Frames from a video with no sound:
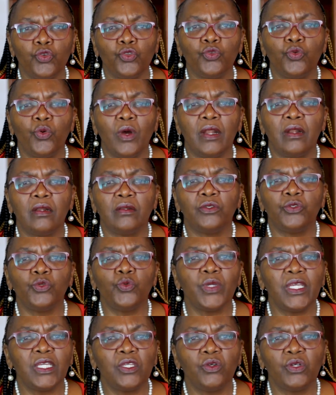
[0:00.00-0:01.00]
So you are
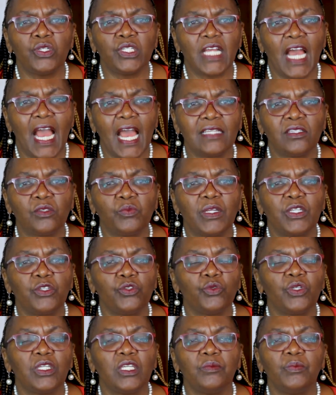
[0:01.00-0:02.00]
doing your task,
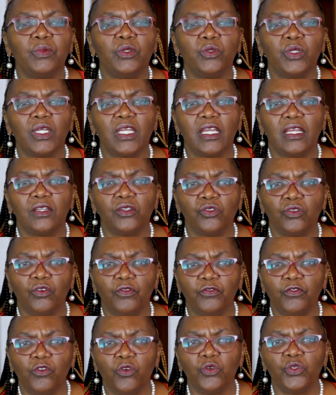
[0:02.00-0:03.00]
but you keep looking at
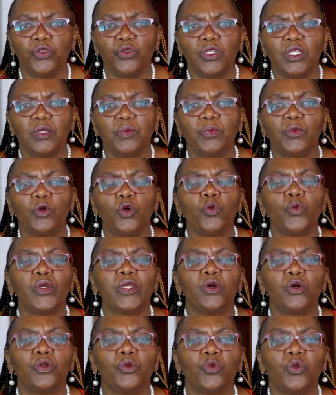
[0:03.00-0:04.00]
your phone, you keep
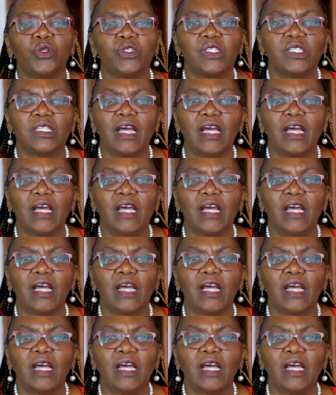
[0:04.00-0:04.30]
going on